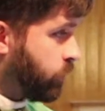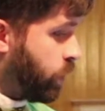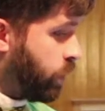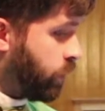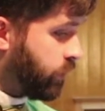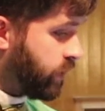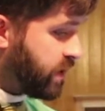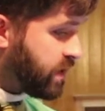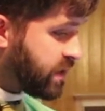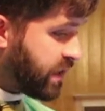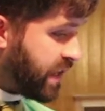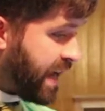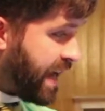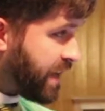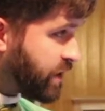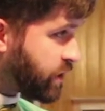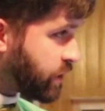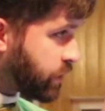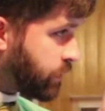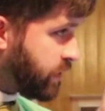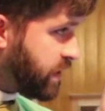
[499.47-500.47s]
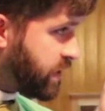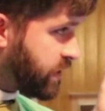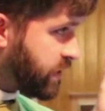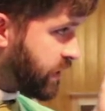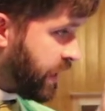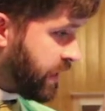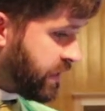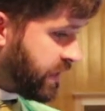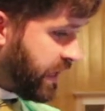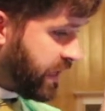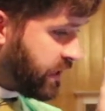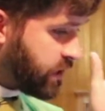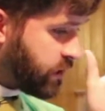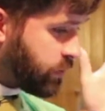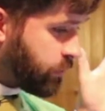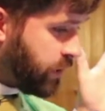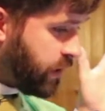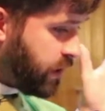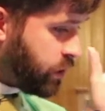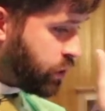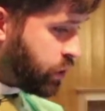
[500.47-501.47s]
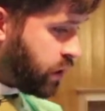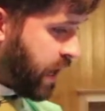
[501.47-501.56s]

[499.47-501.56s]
Over these last 3 Sundays, 3